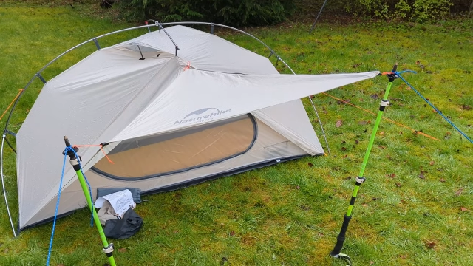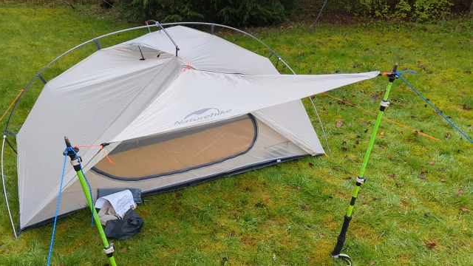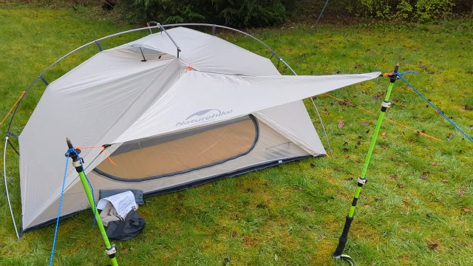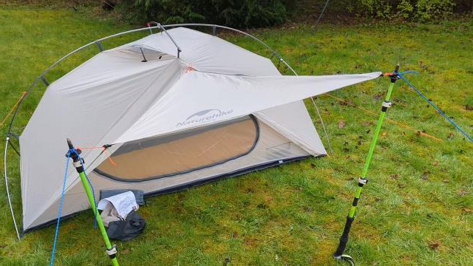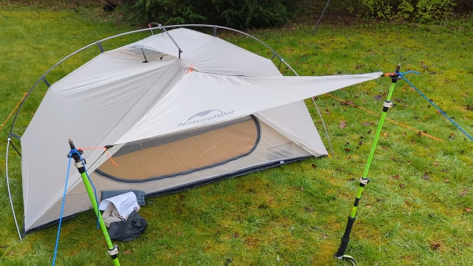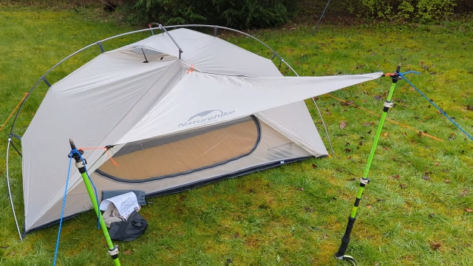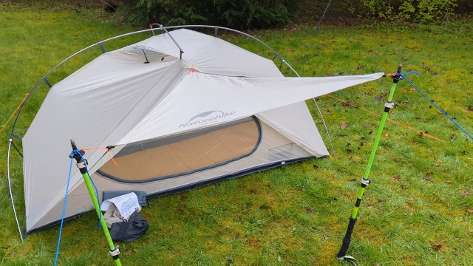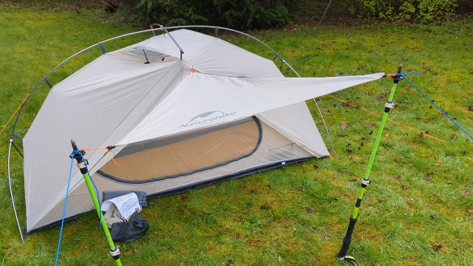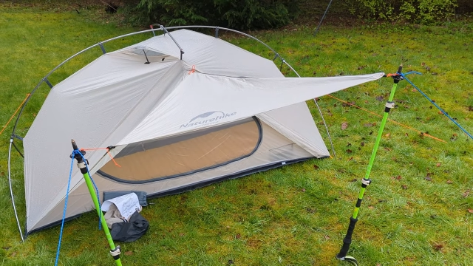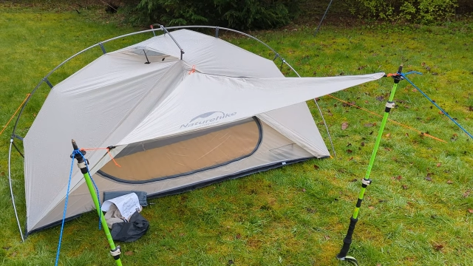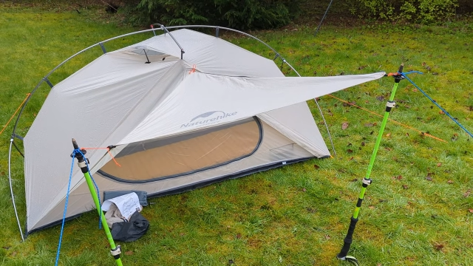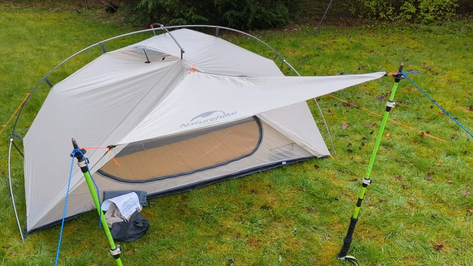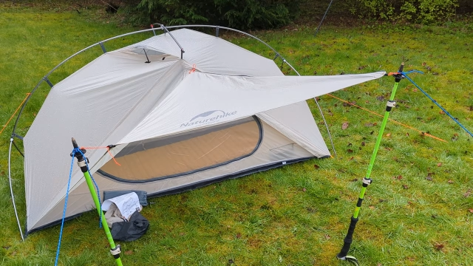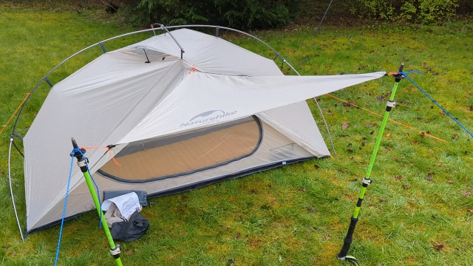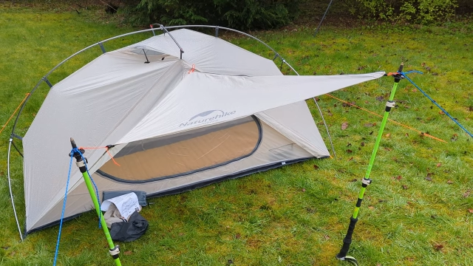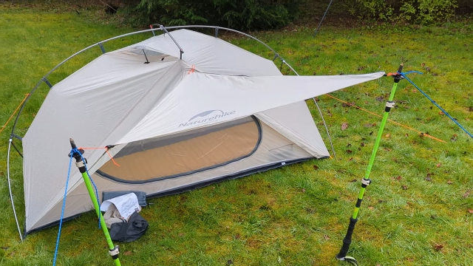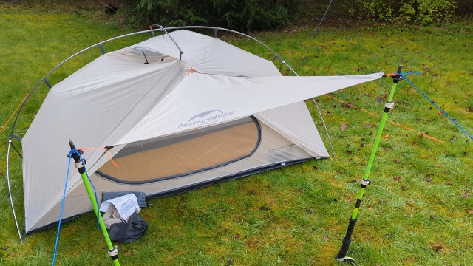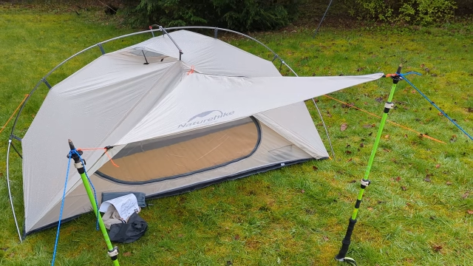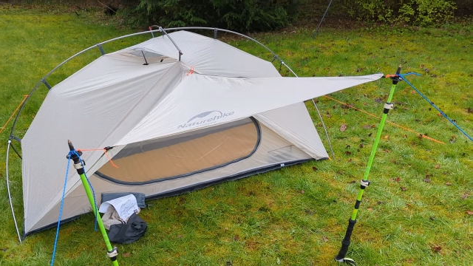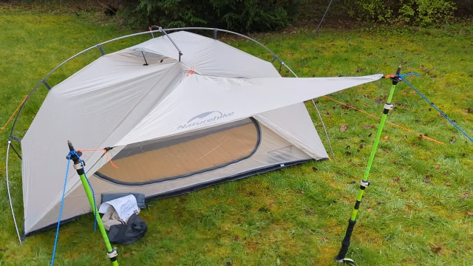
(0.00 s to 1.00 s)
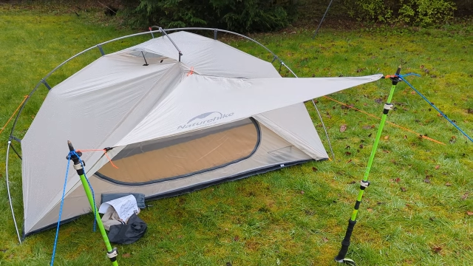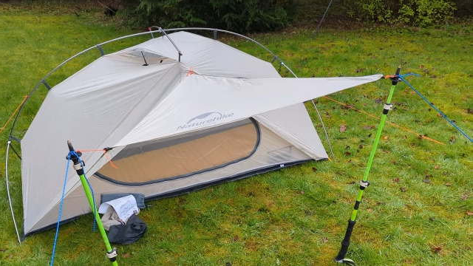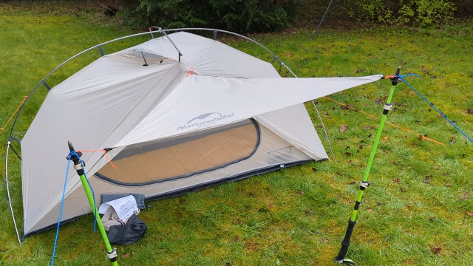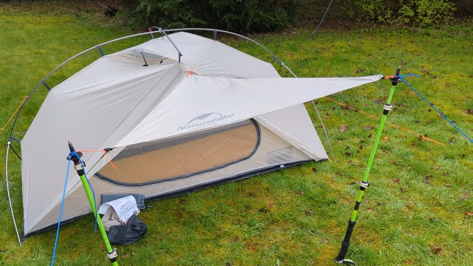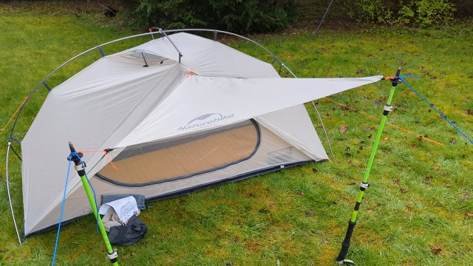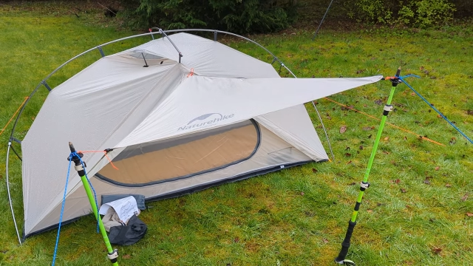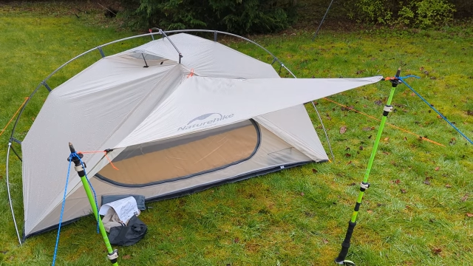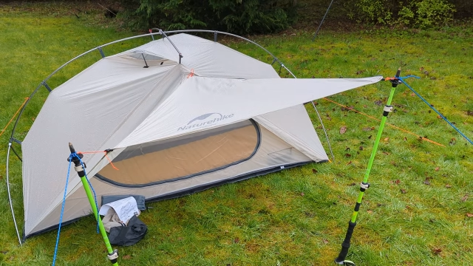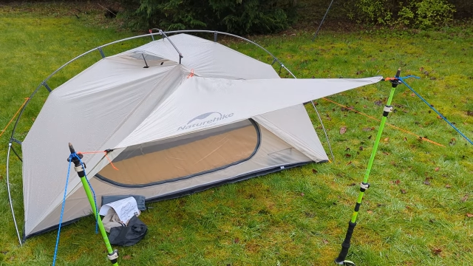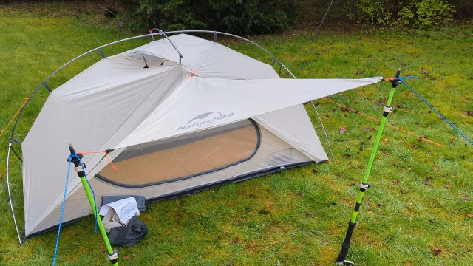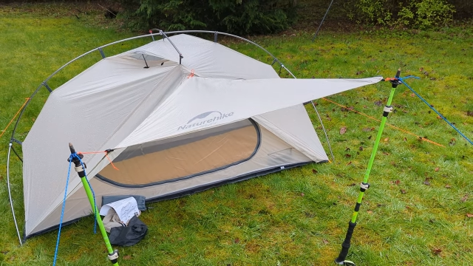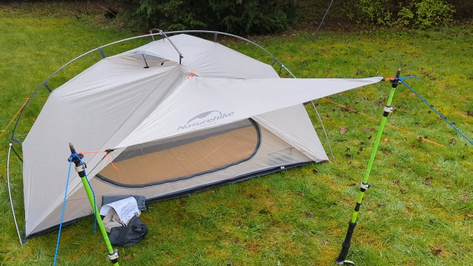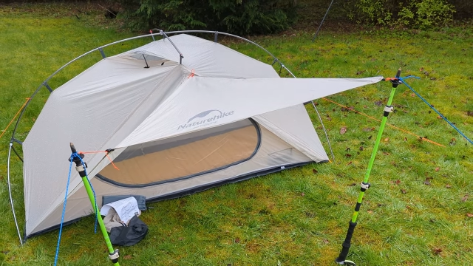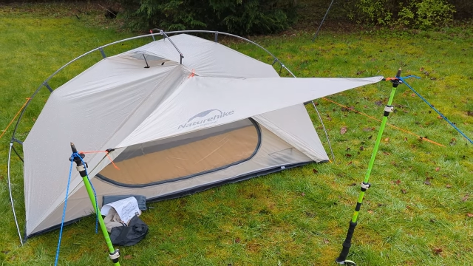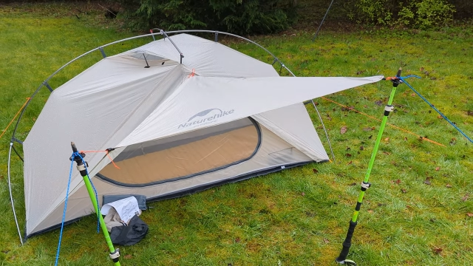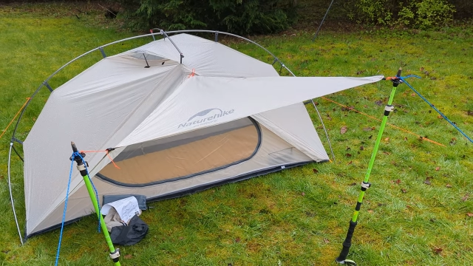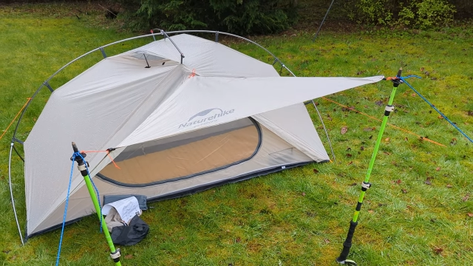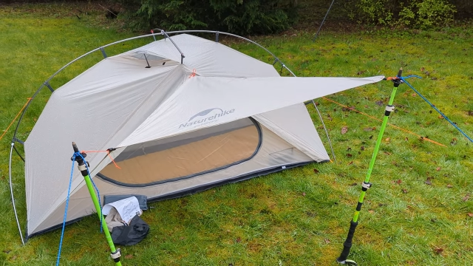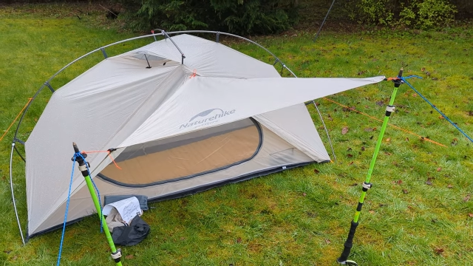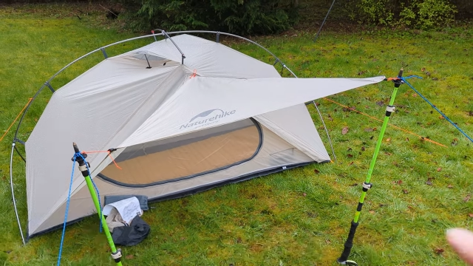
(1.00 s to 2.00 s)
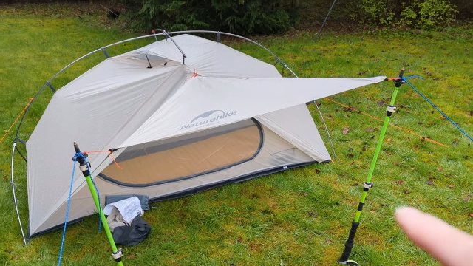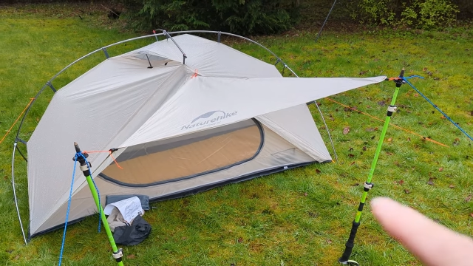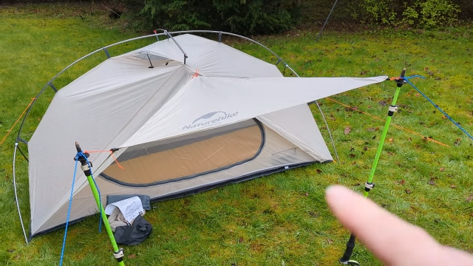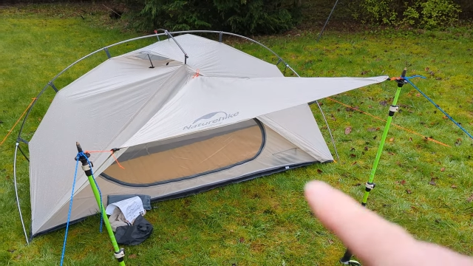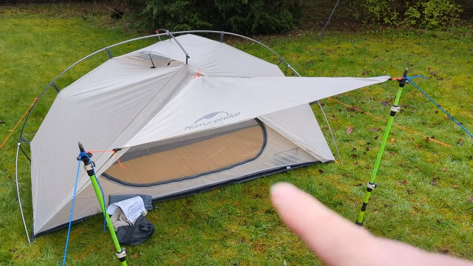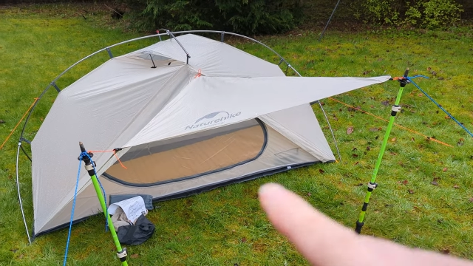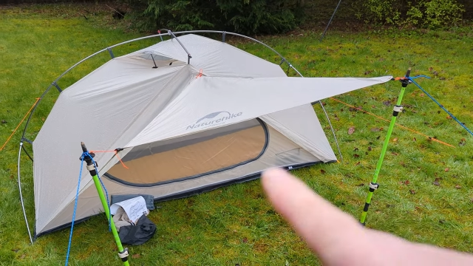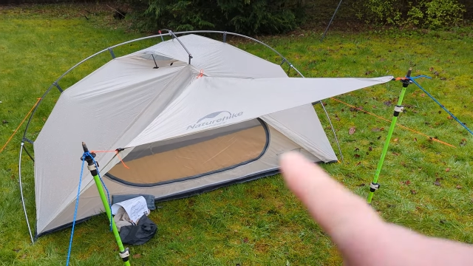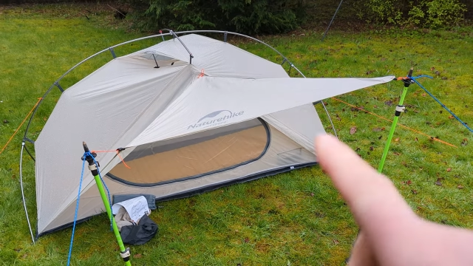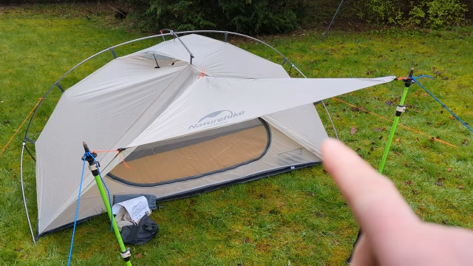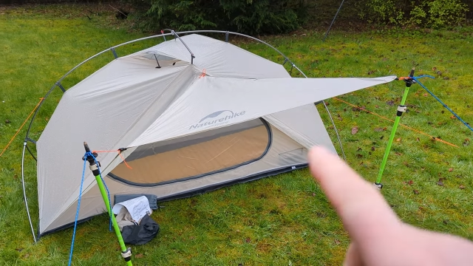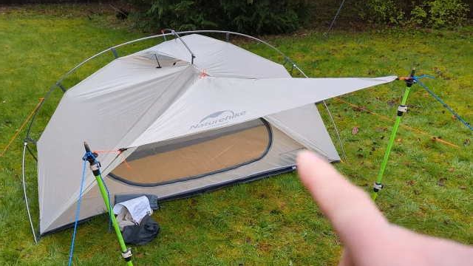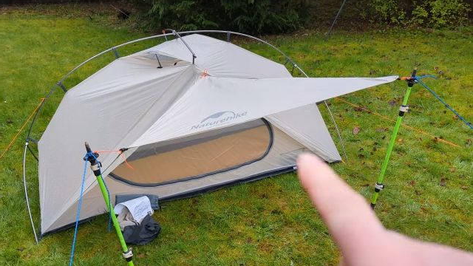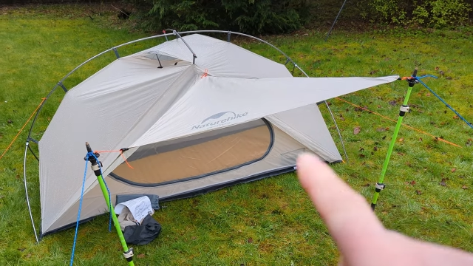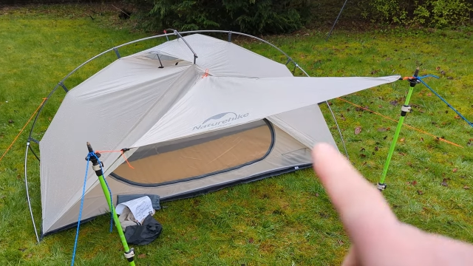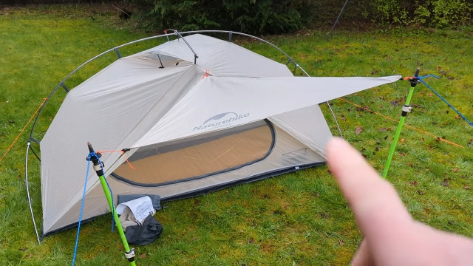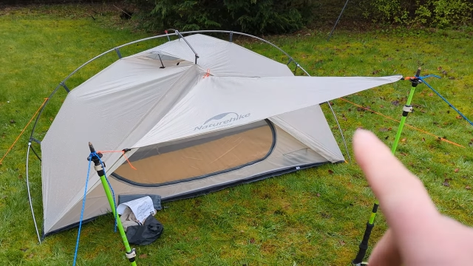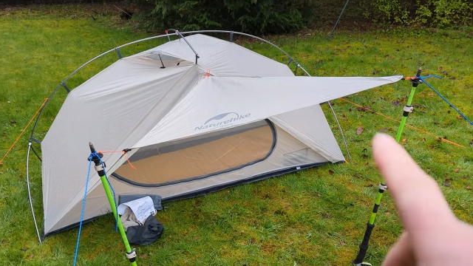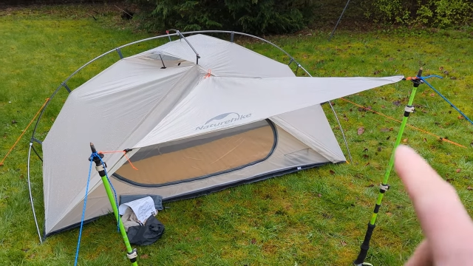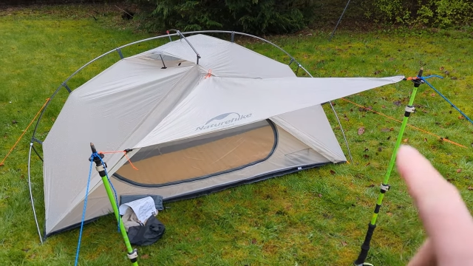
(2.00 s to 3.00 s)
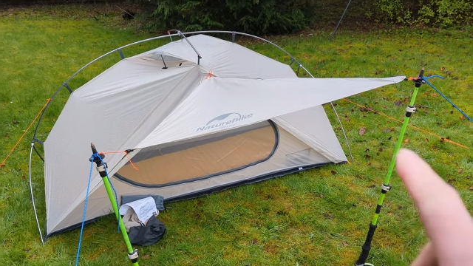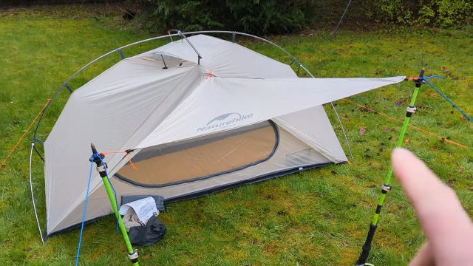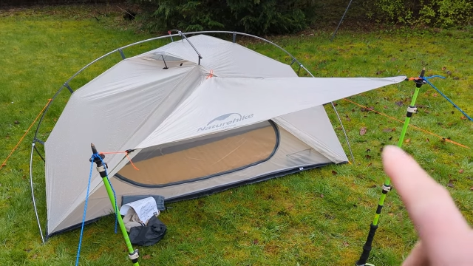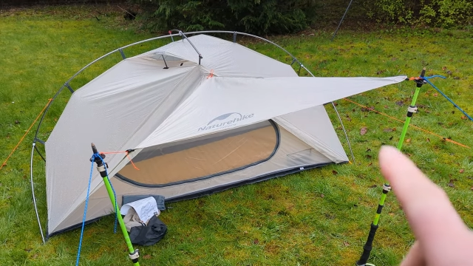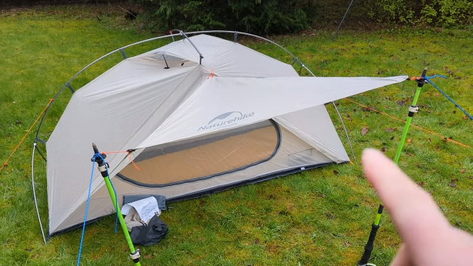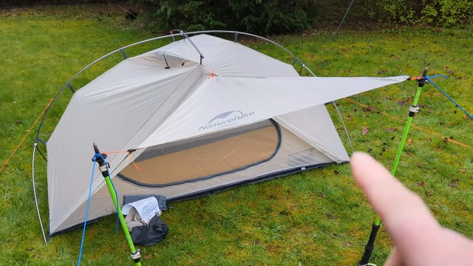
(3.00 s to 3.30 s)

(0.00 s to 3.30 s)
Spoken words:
Nobody's mouth can be seen.